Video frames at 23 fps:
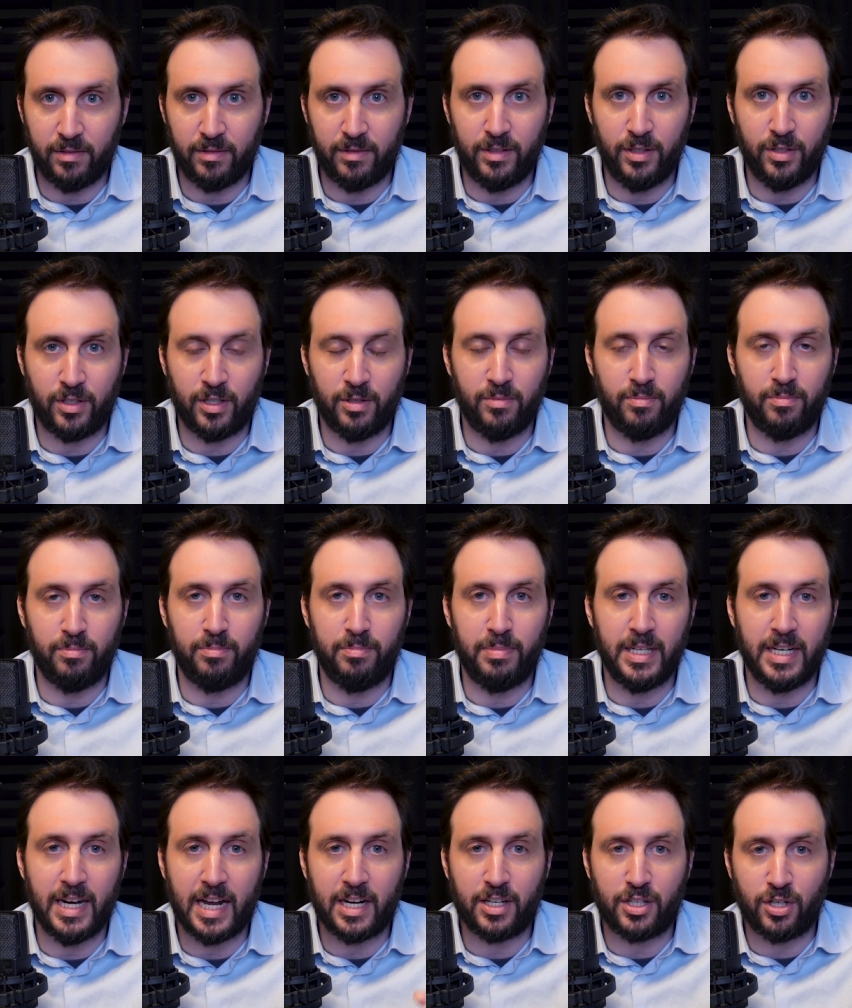you can be
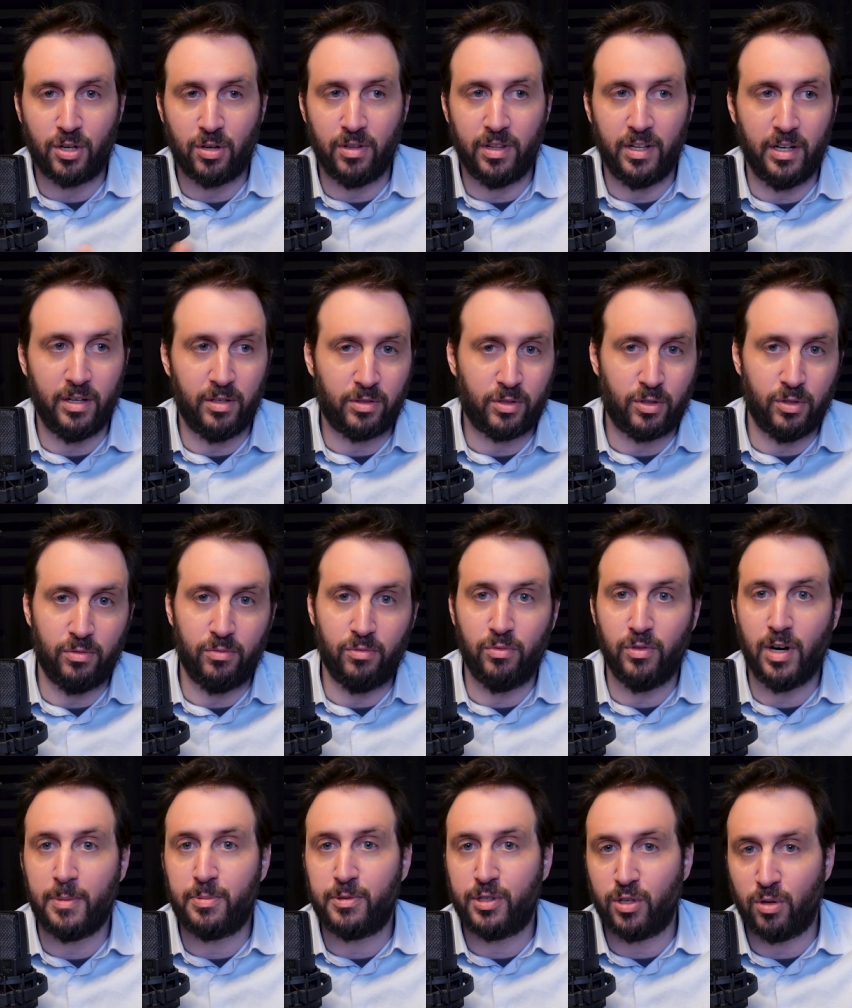not sure that it could
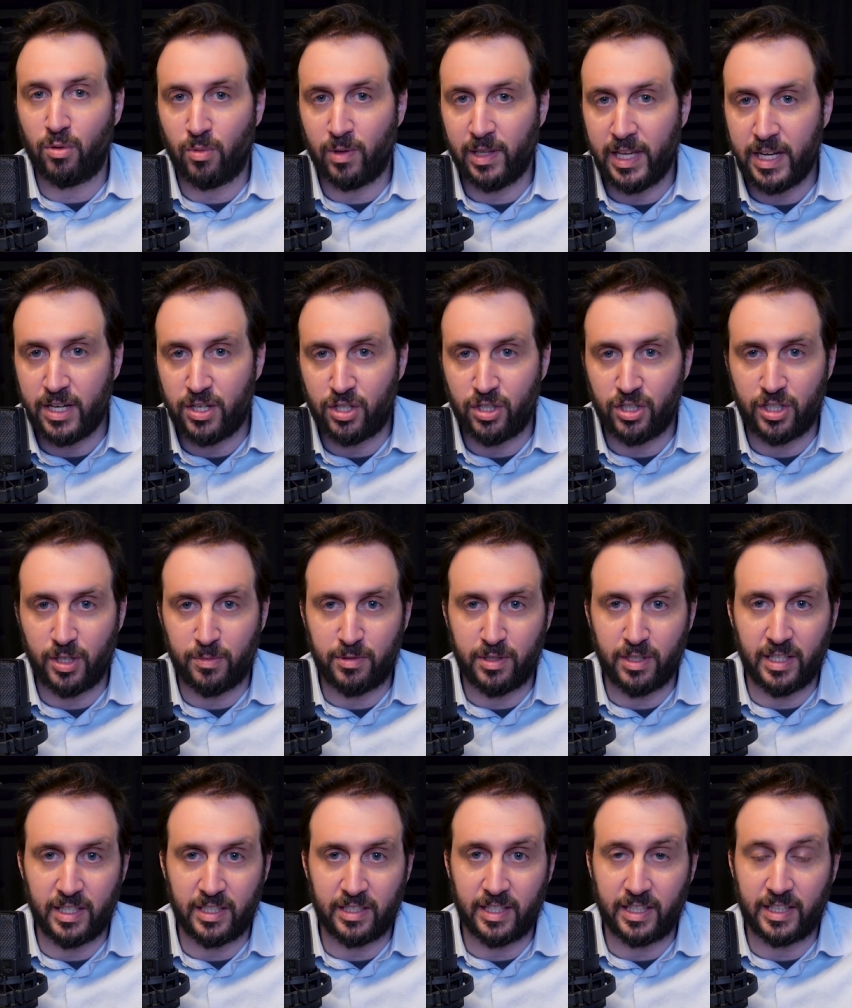rupture relationships and
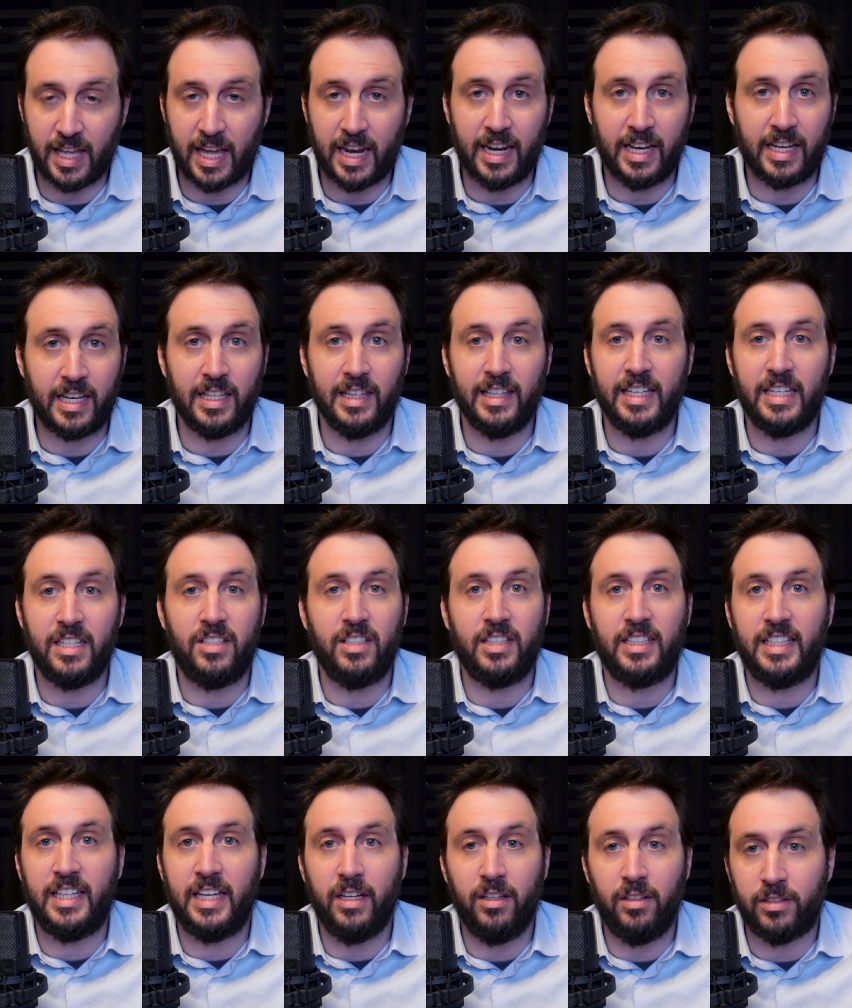things like that. It can lead to
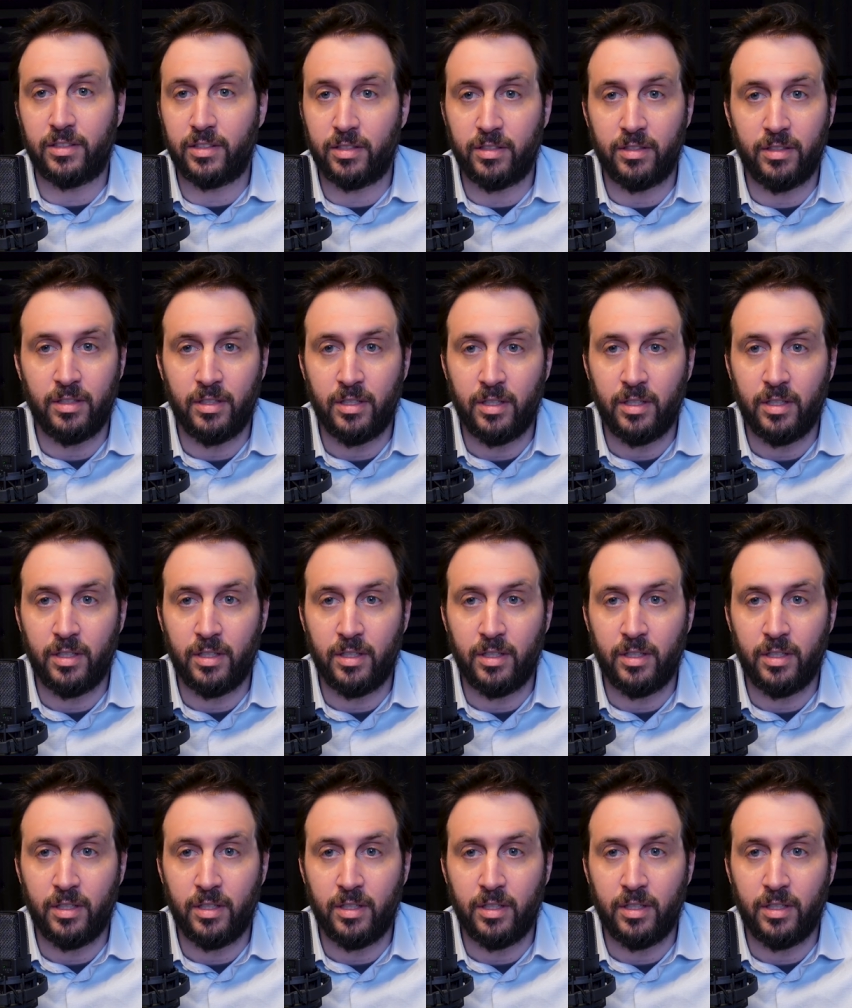guilt,